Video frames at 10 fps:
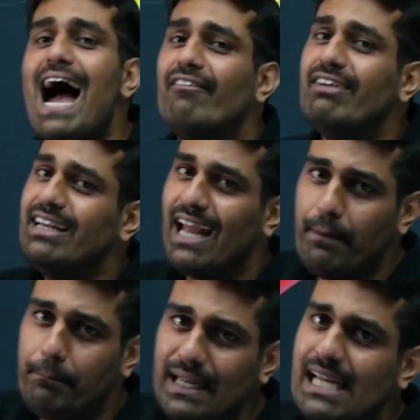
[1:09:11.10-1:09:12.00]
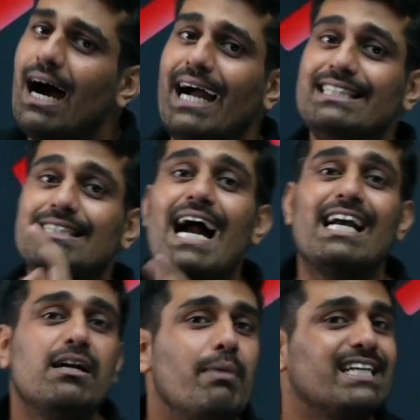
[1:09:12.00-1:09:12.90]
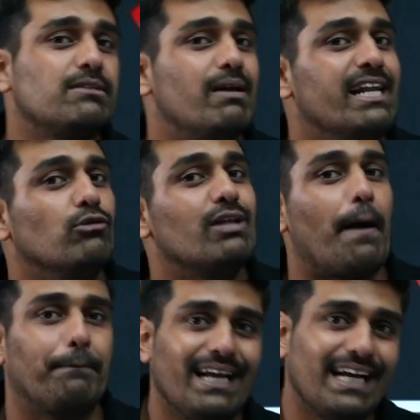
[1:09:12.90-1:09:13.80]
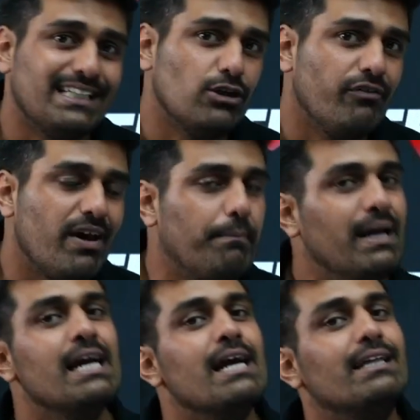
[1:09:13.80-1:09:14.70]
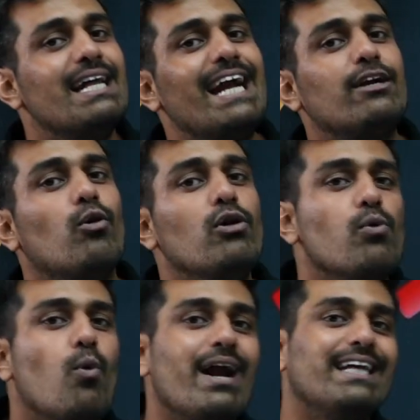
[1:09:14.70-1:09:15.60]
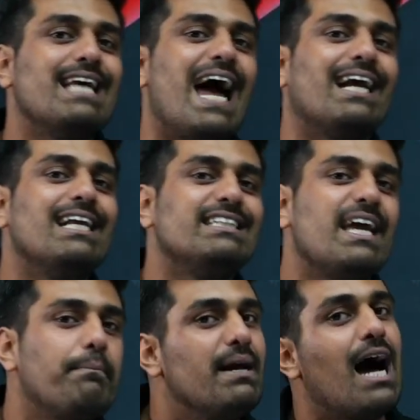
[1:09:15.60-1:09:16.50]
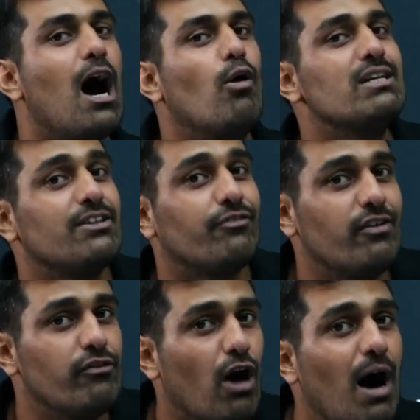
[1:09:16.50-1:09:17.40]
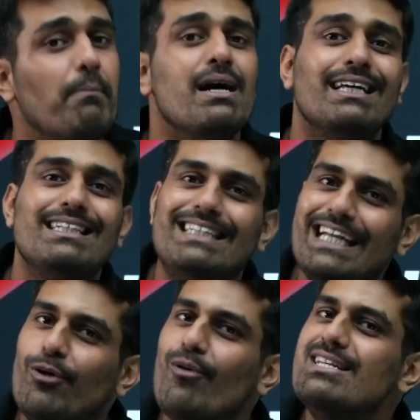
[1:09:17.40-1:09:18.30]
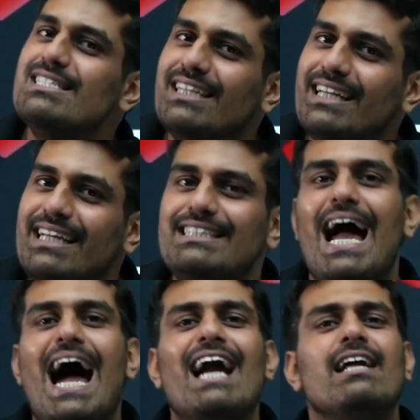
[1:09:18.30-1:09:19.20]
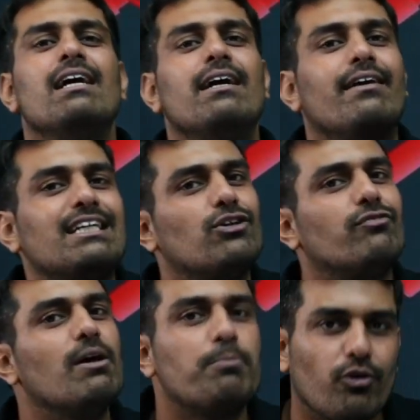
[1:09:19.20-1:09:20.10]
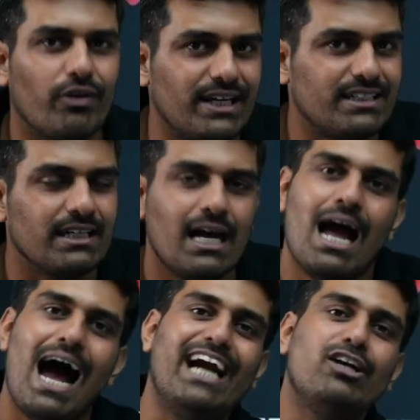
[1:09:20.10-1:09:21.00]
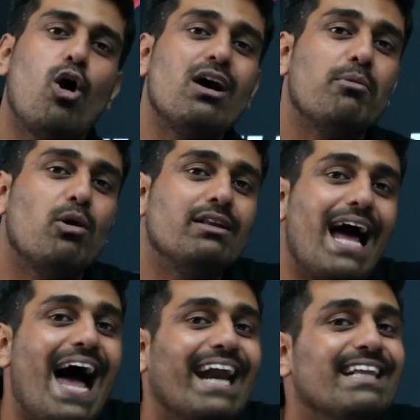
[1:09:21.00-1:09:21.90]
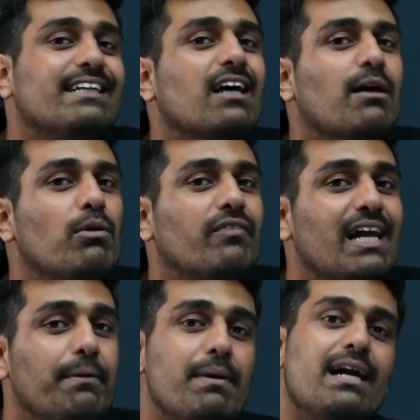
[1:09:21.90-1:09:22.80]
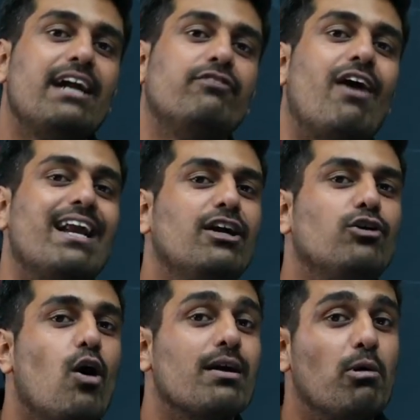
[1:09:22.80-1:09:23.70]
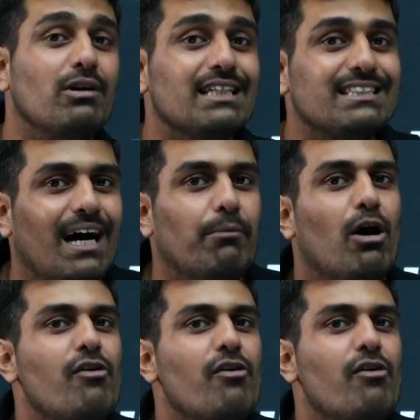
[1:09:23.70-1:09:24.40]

in AP. I started by explaining you the application of AP. Then I told you what exactly is AP and how it is different from sequence, series and rest of the progression. I talked about the nth term of an AP and I finally talked about the sum of